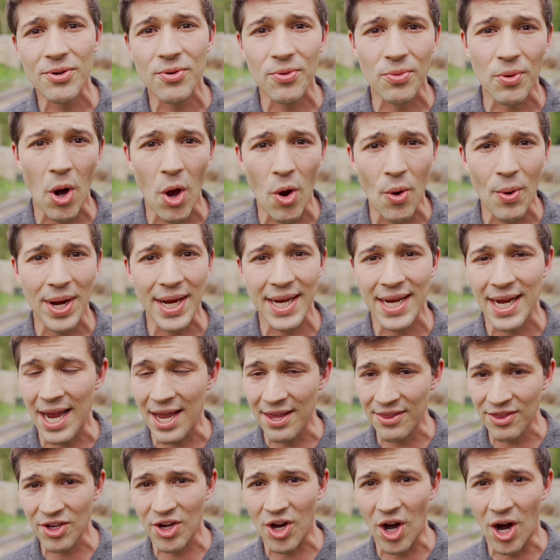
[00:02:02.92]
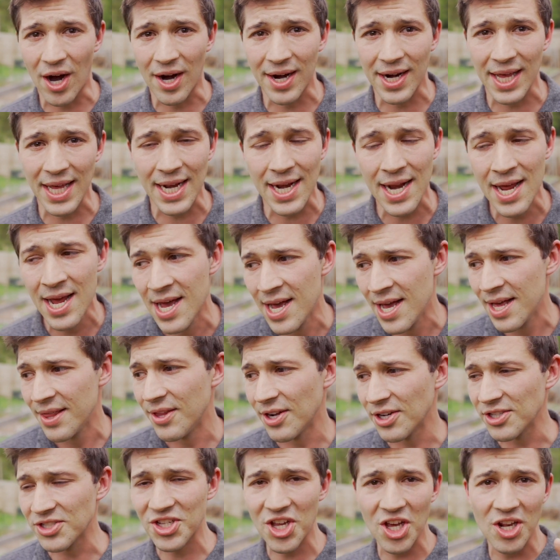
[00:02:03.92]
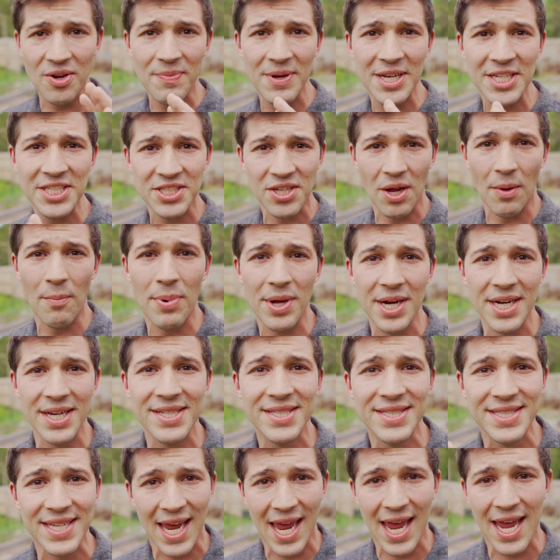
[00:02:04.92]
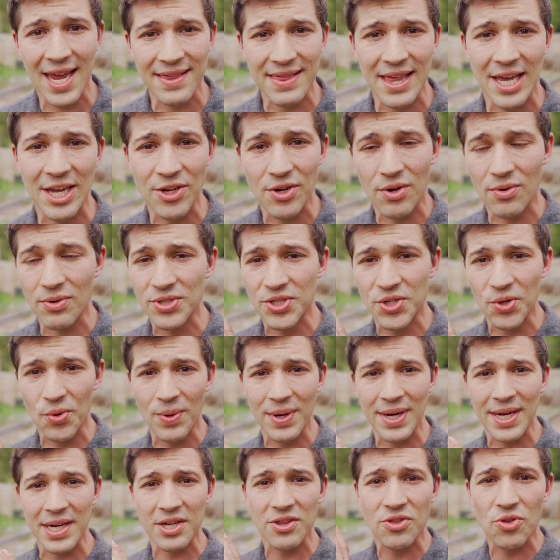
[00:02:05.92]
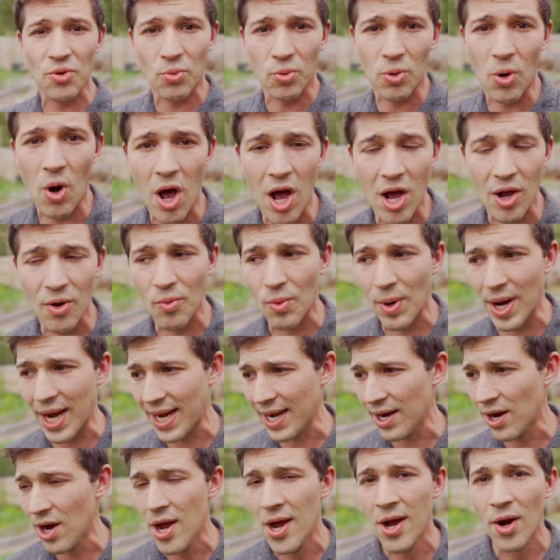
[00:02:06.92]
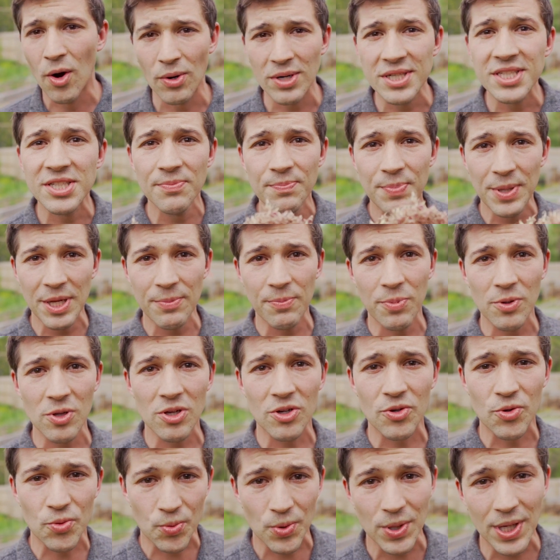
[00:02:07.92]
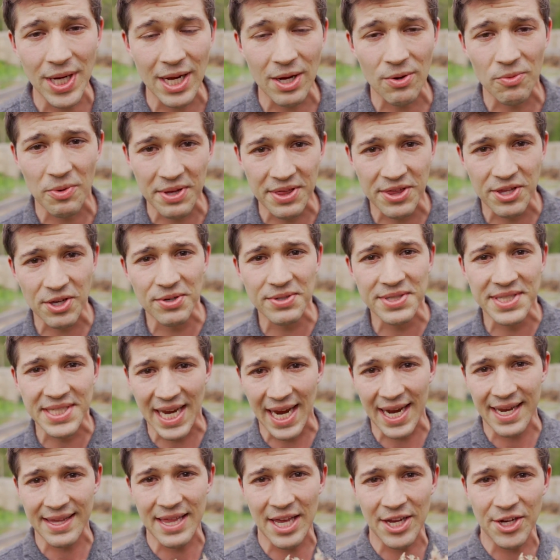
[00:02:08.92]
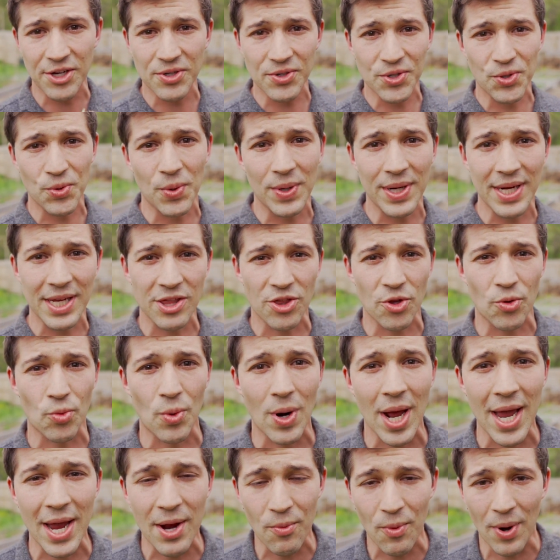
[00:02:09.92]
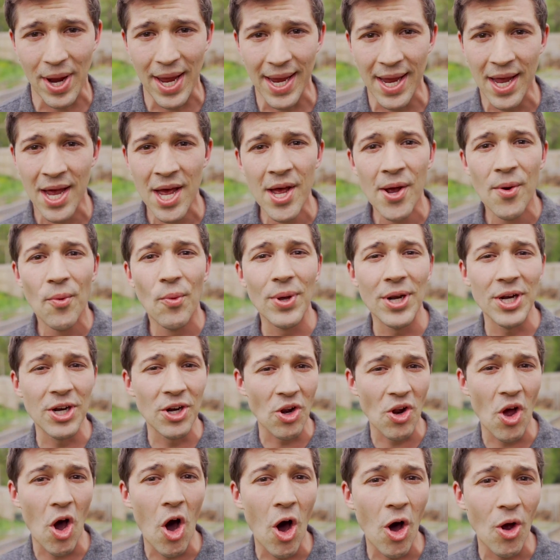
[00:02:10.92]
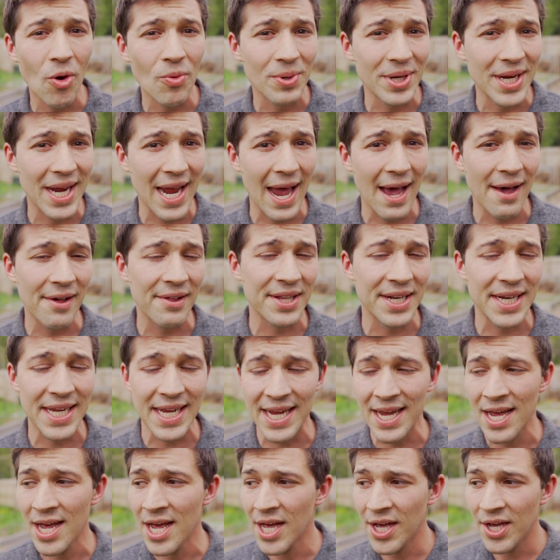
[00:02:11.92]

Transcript: growing in the garden, there's gonna to be somebody saying that you're doing it the wrong way, or some people agreeing with you saying that you're doing it the right way, when in all reality,